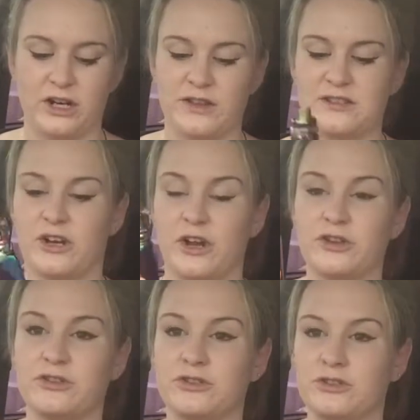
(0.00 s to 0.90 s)
There's
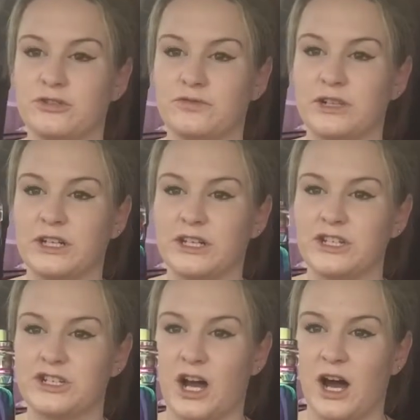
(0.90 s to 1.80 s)
no
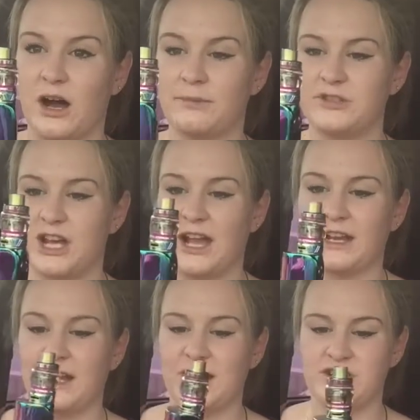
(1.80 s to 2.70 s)
really sharp,
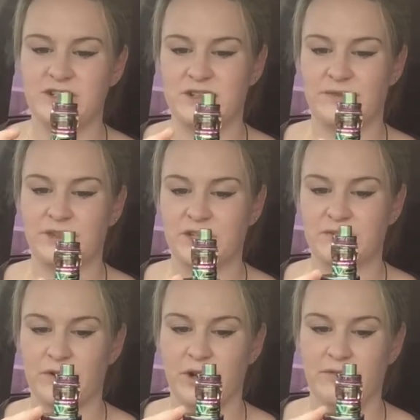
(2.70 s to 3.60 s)
jagged edges.
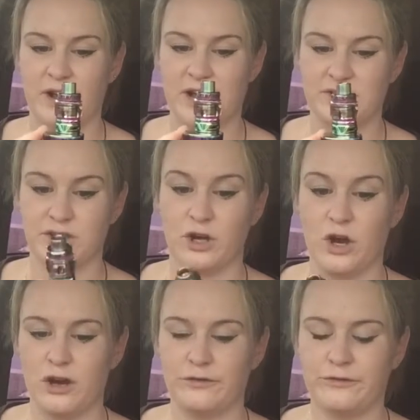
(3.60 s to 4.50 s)
Everything's very rounded
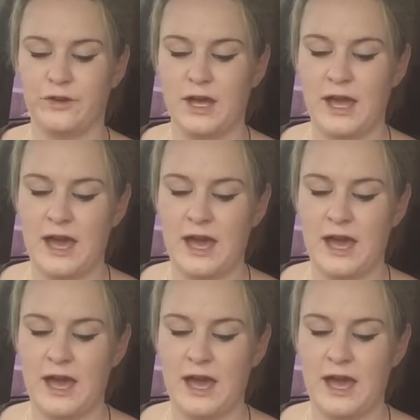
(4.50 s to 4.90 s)
off.